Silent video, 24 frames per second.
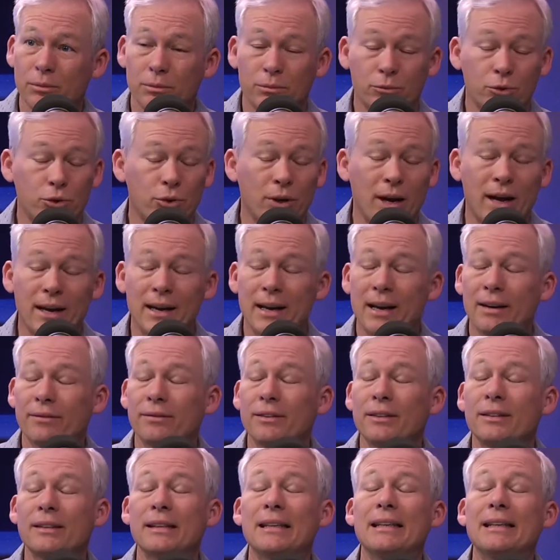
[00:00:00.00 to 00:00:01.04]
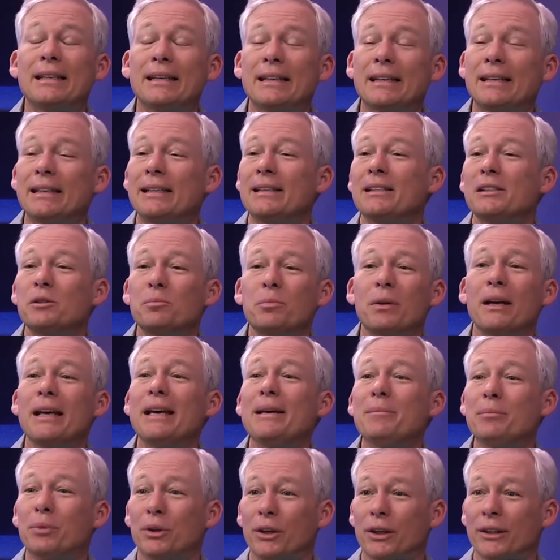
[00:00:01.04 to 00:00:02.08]
try everything in his
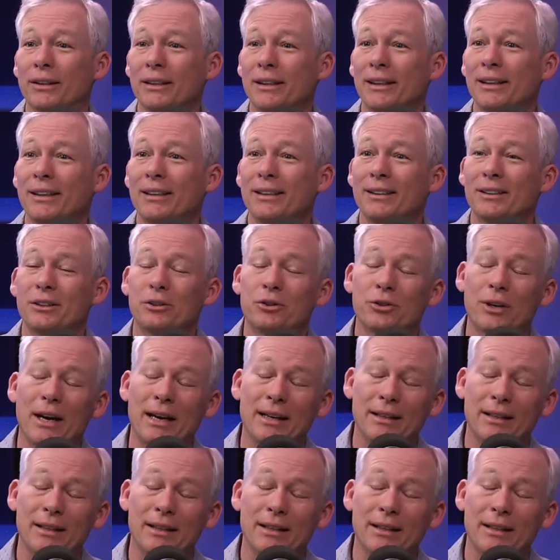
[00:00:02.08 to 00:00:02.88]
playbook to try